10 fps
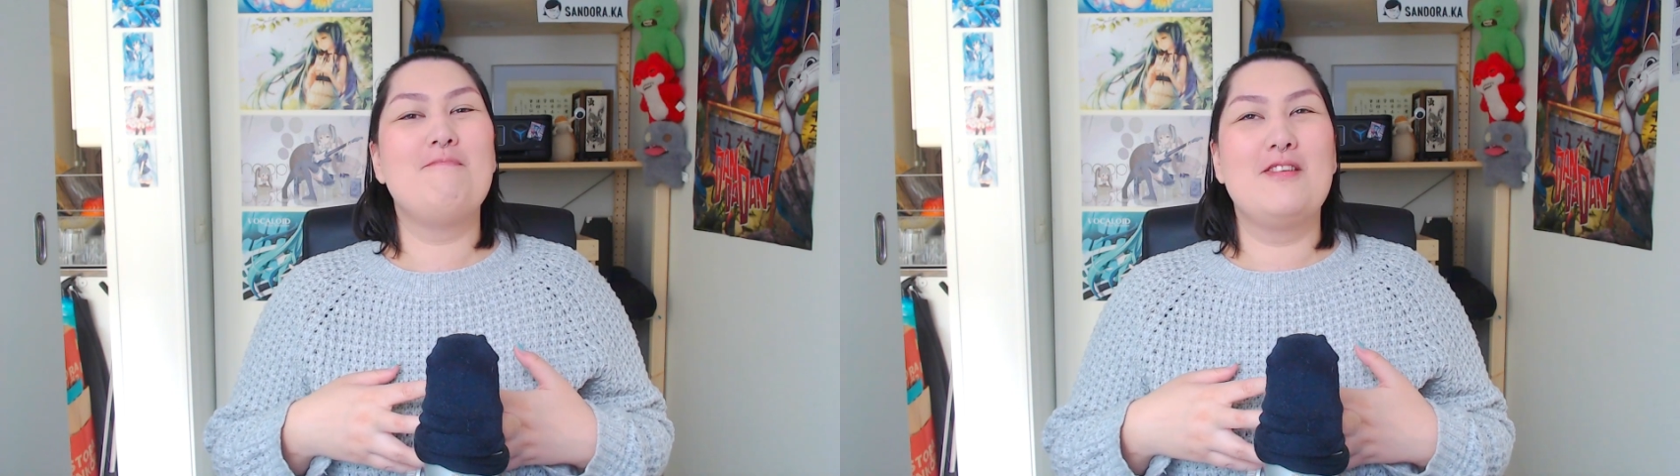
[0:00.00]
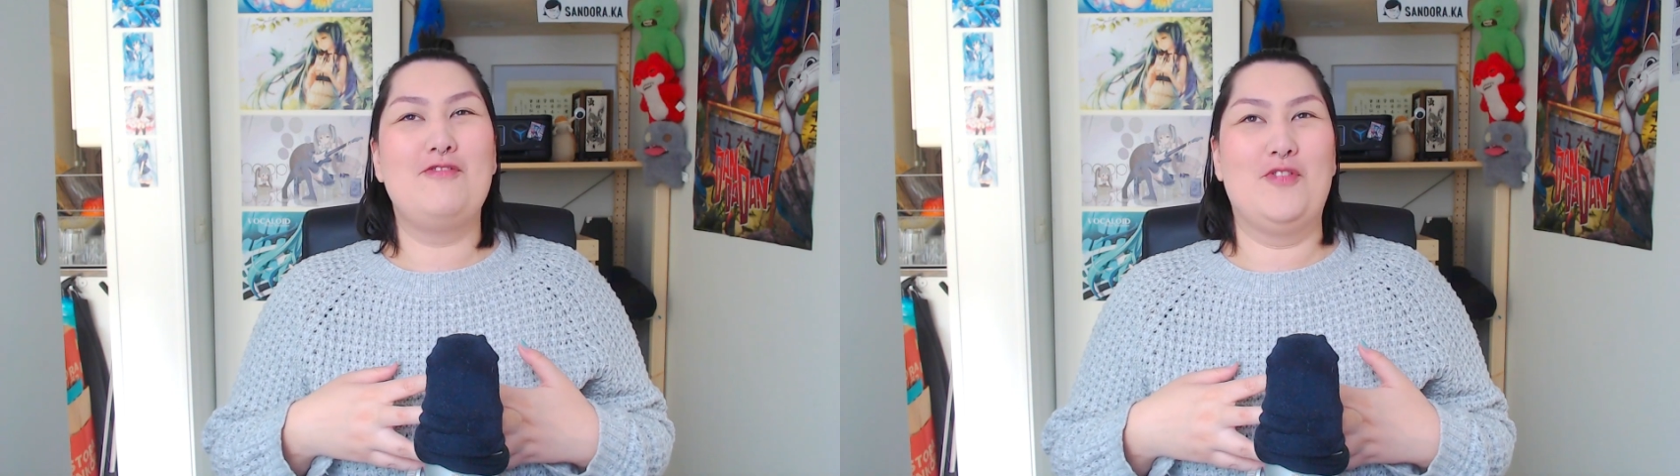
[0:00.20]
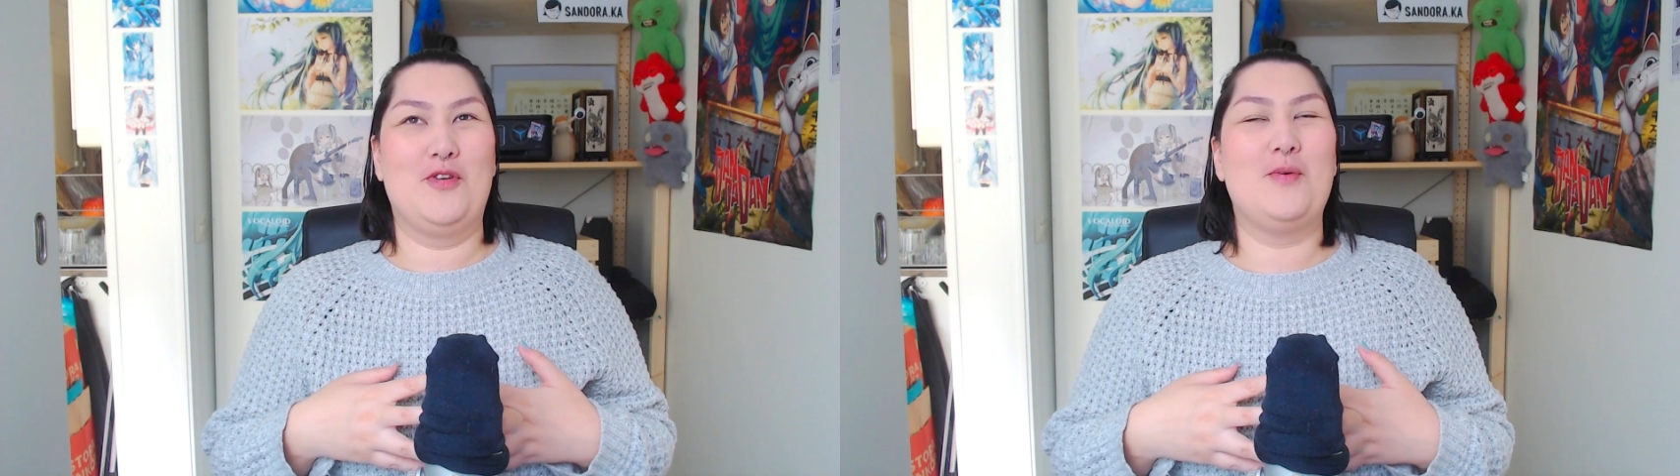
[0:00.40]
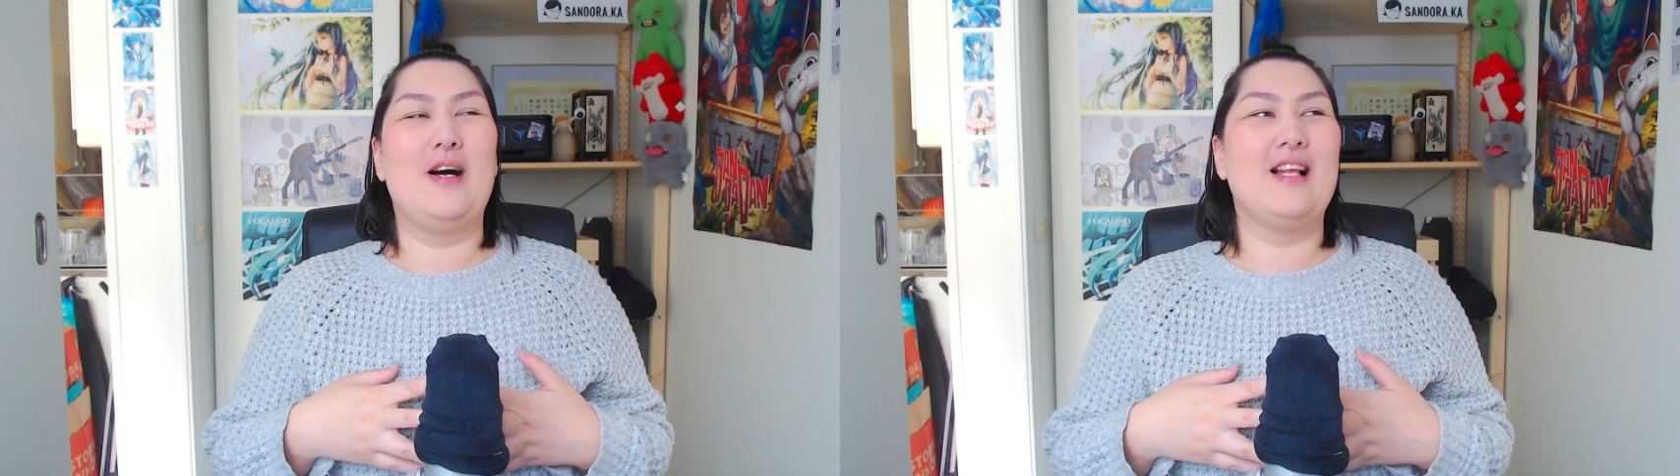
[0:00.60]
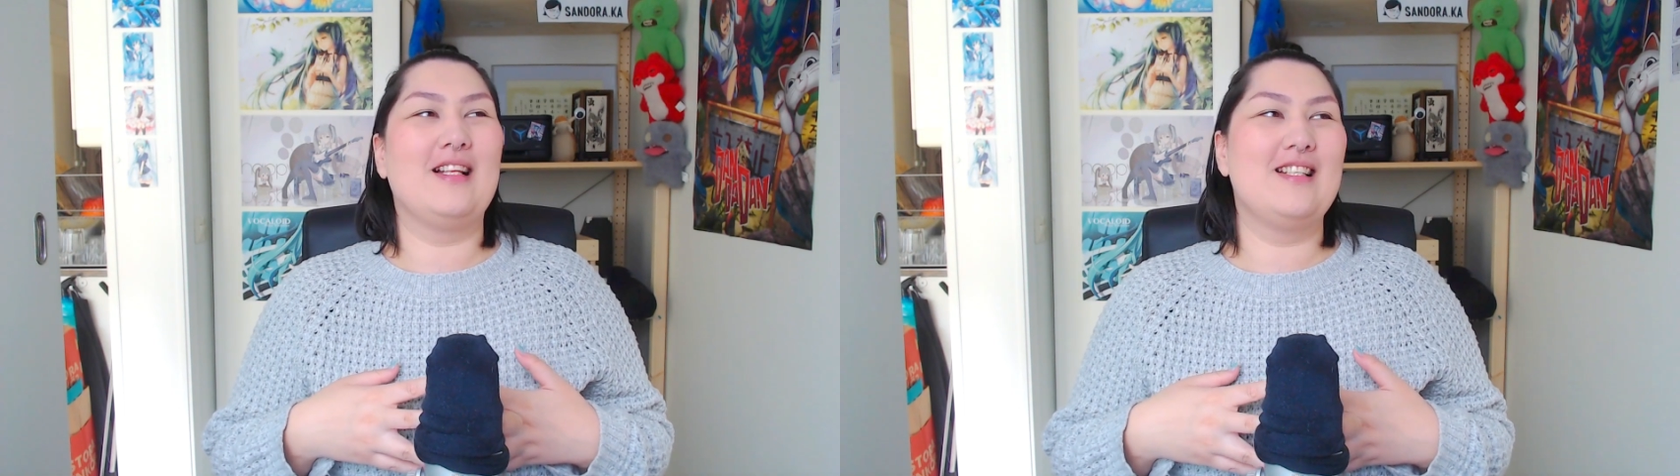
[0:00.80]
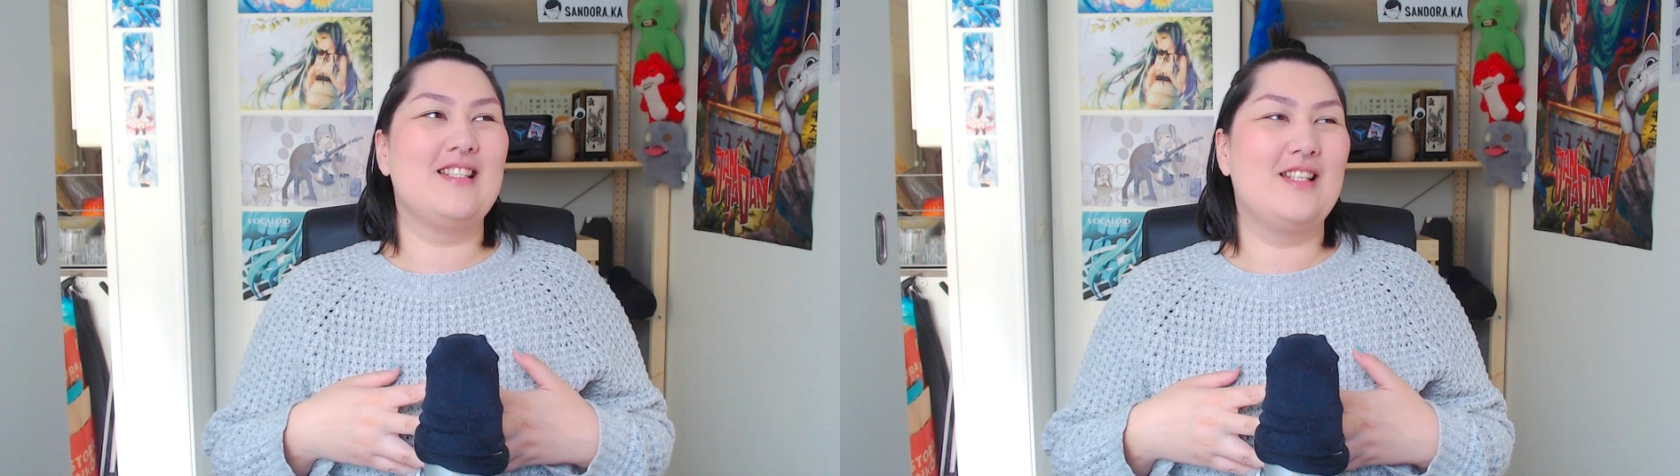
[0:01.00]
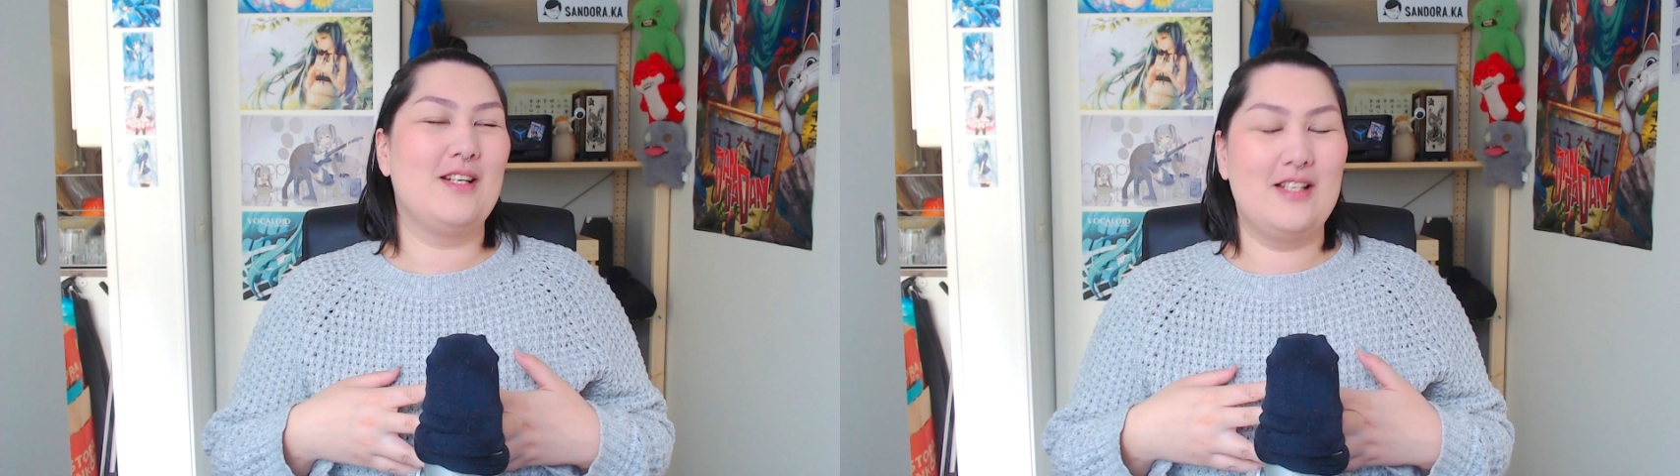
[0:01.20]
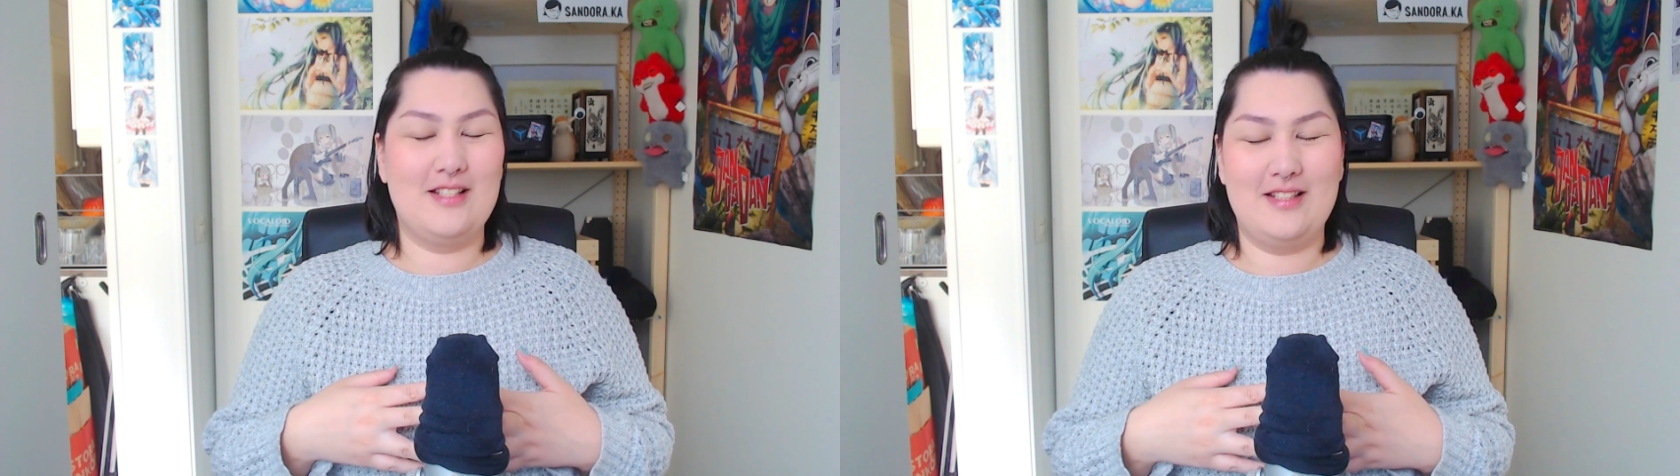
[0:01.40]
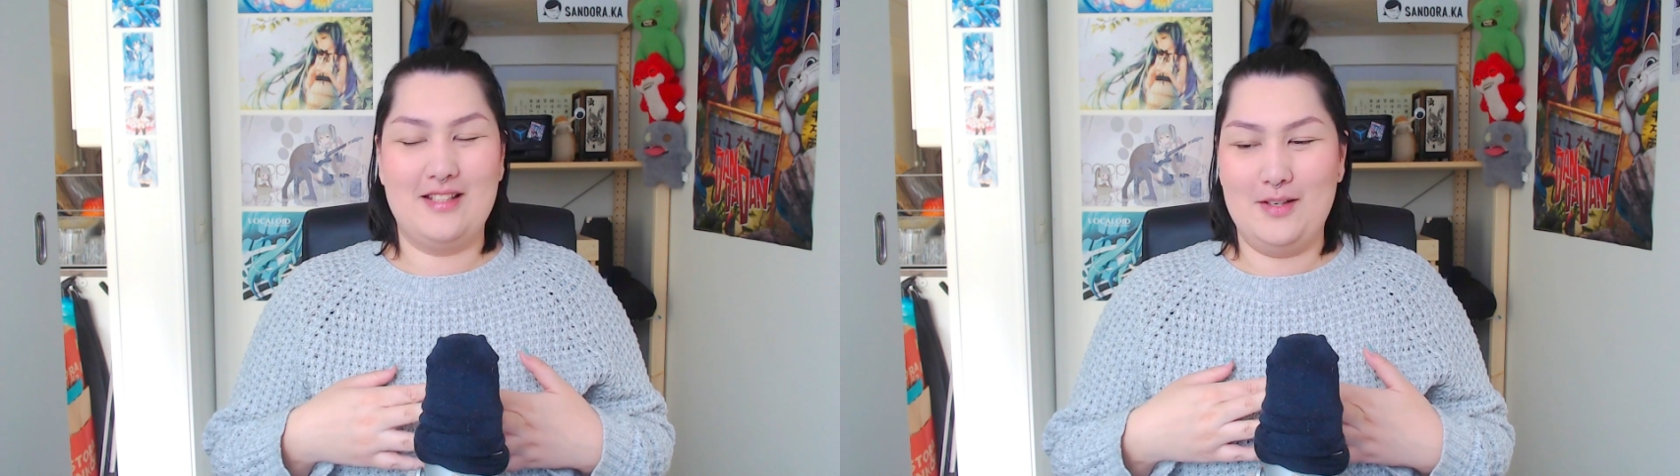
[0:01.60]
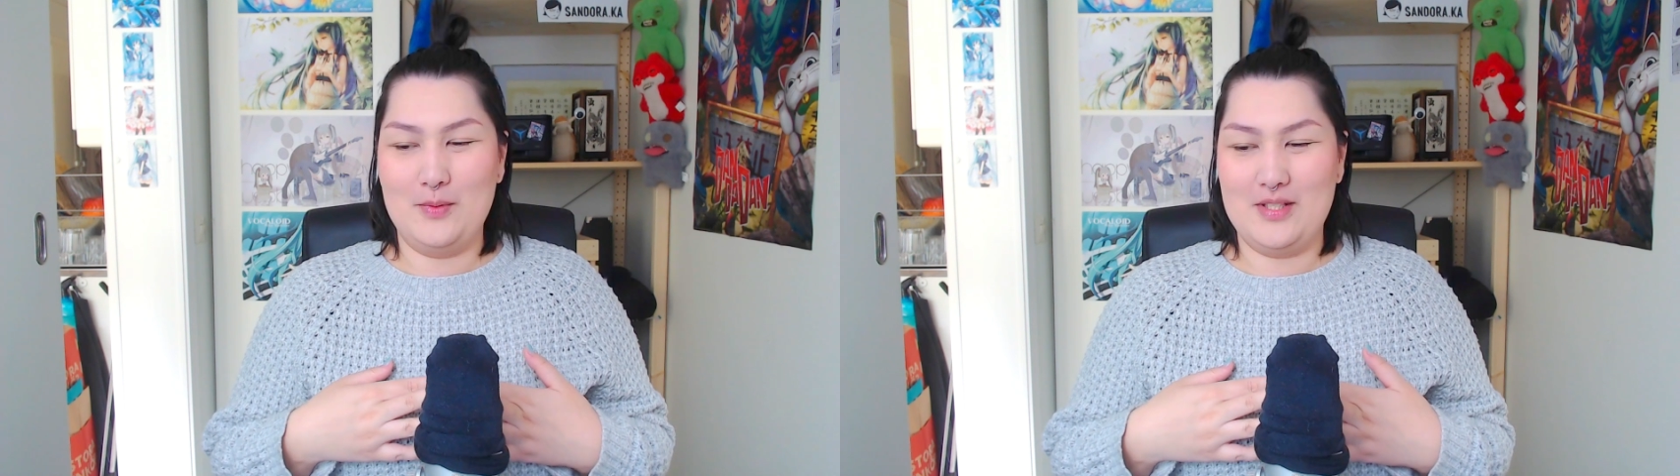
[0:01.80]
for a while, because
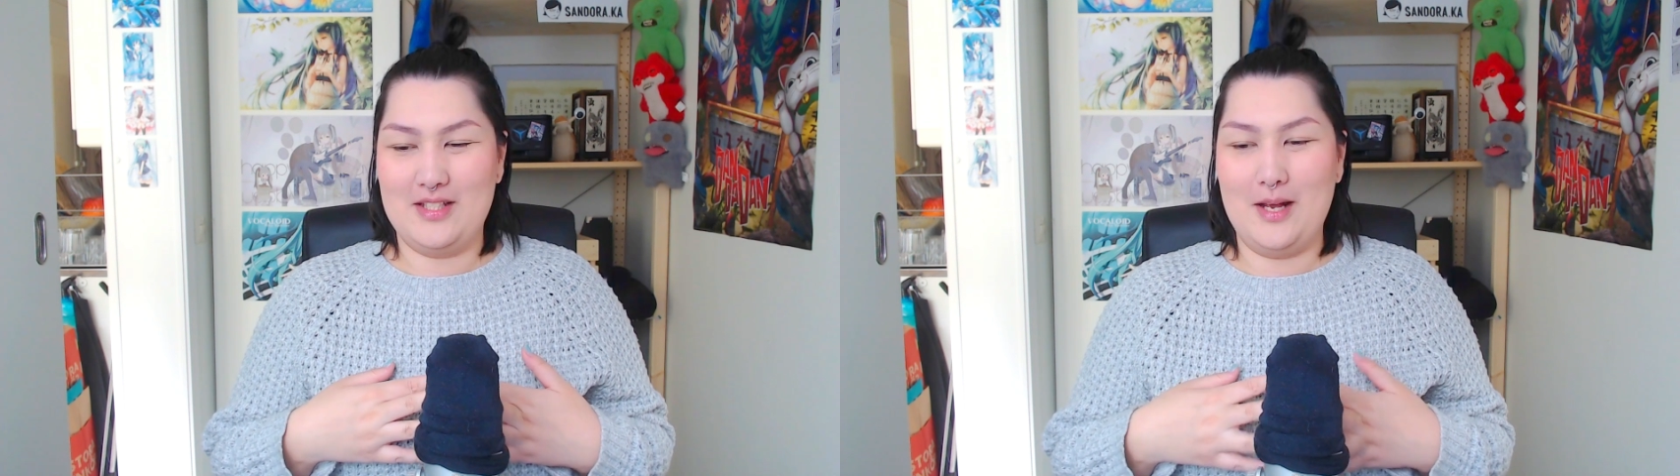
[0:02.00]
there was